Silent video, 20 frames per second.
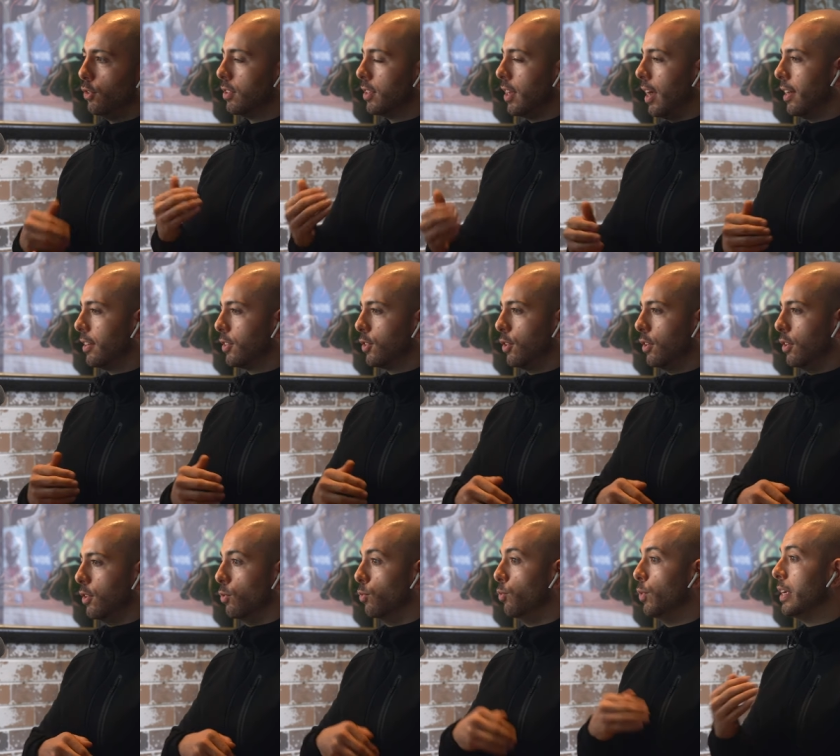start
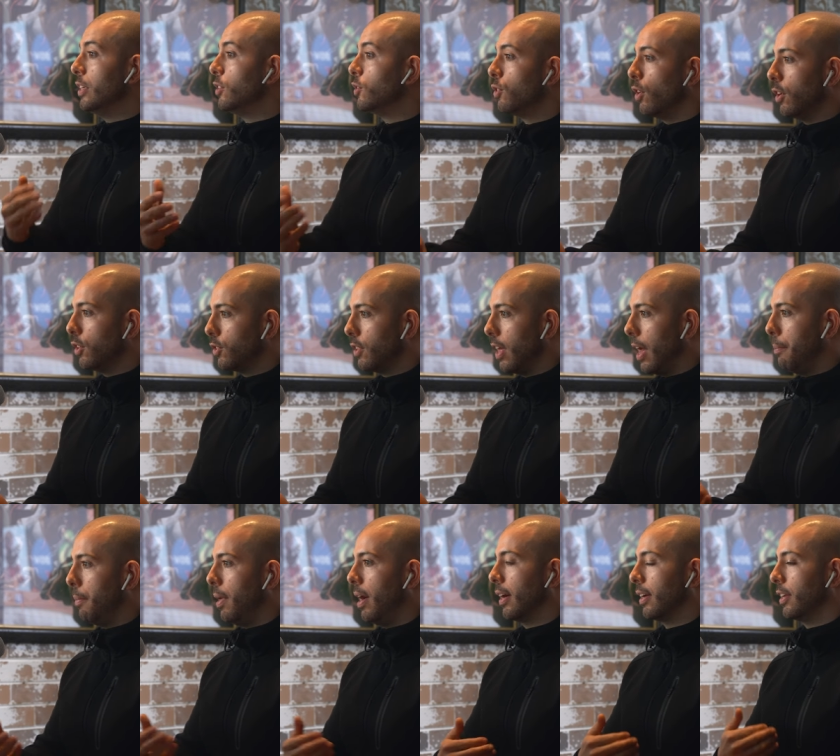to research that
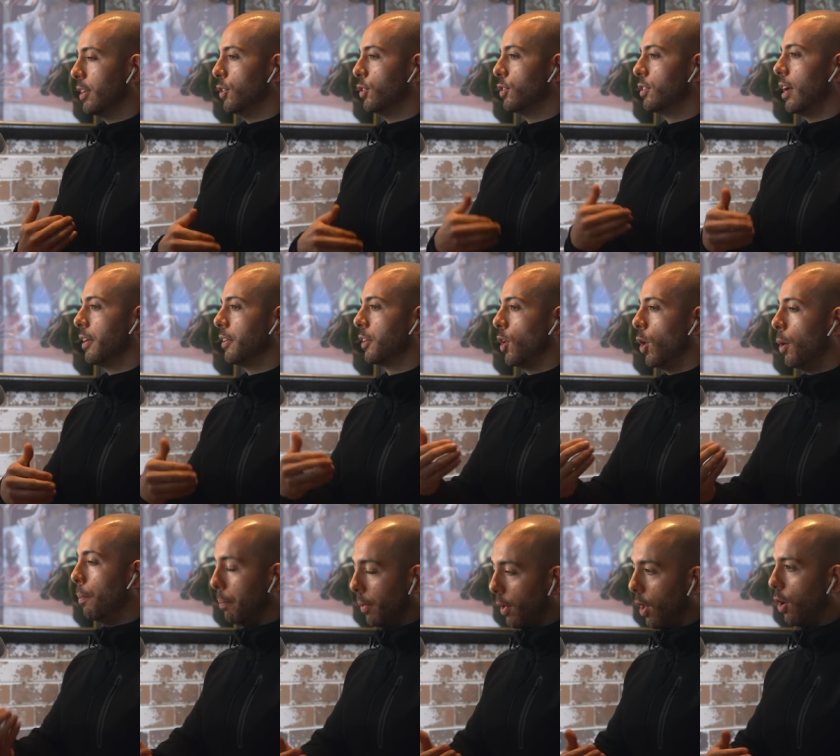market and you start to go
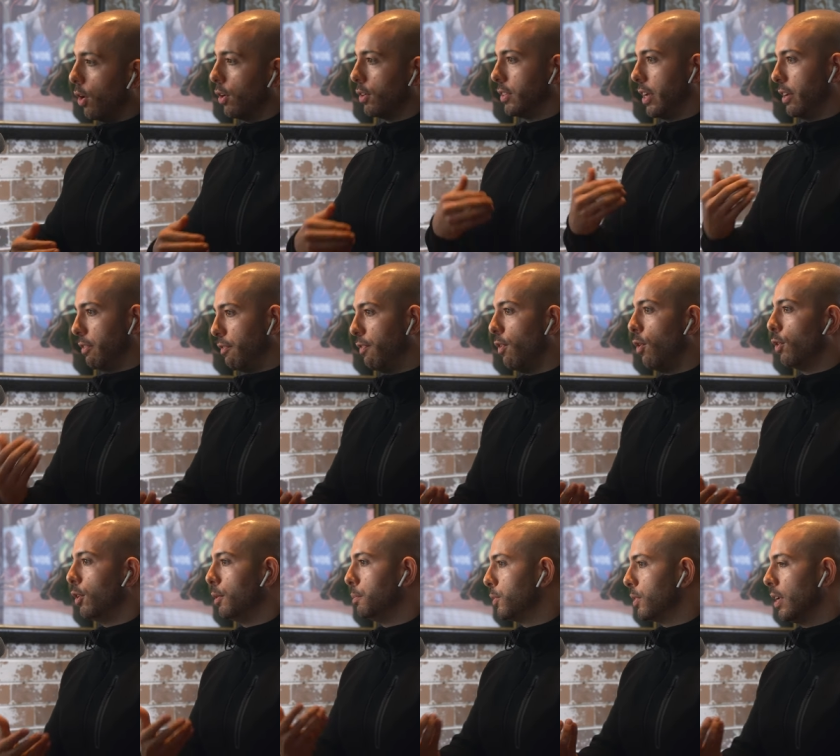on blogs and
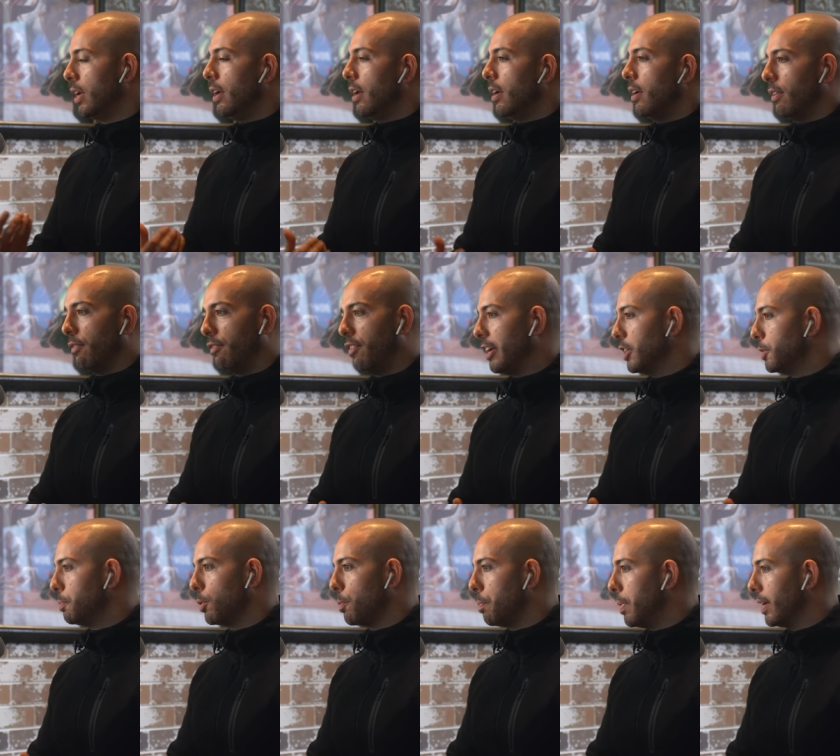forums,
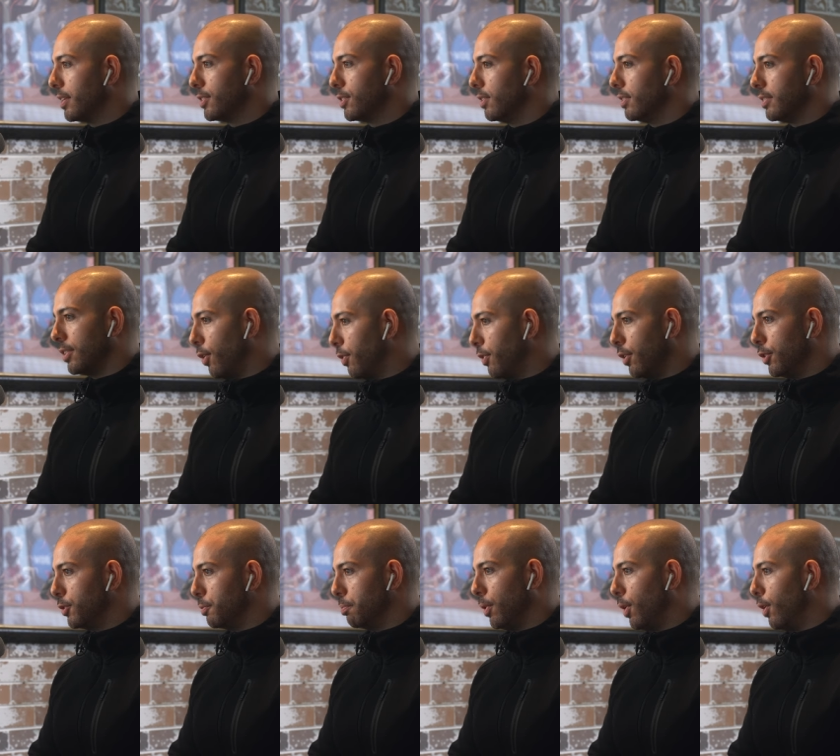Facebook pixel is on
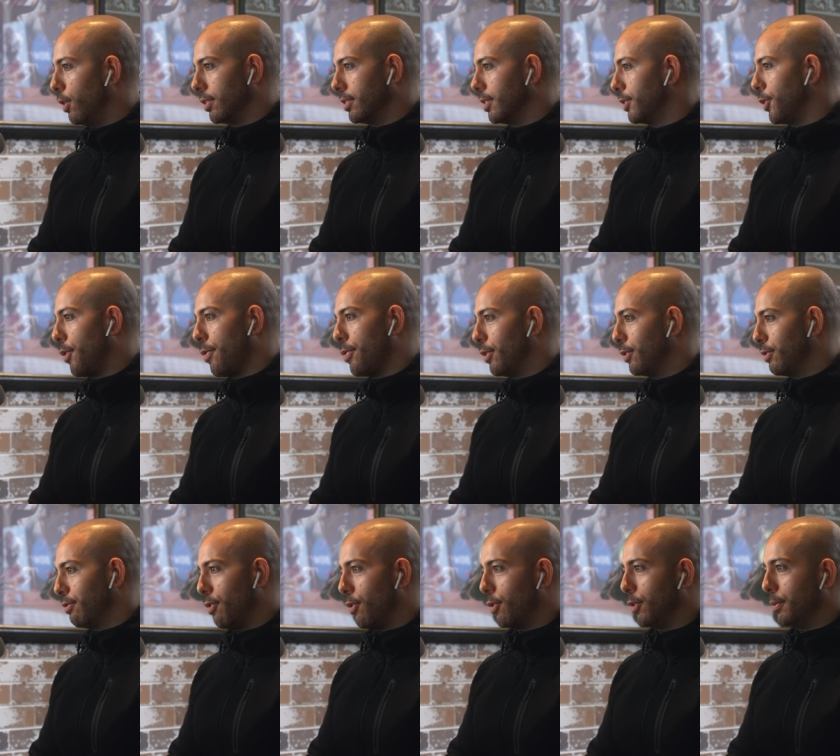those blogs, is on those
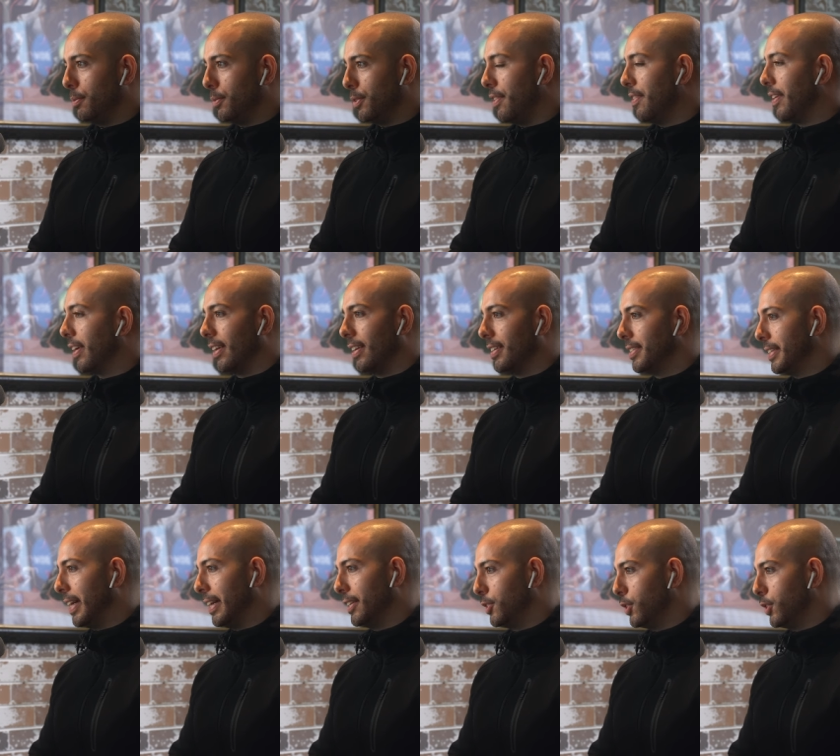forums, and they're going to start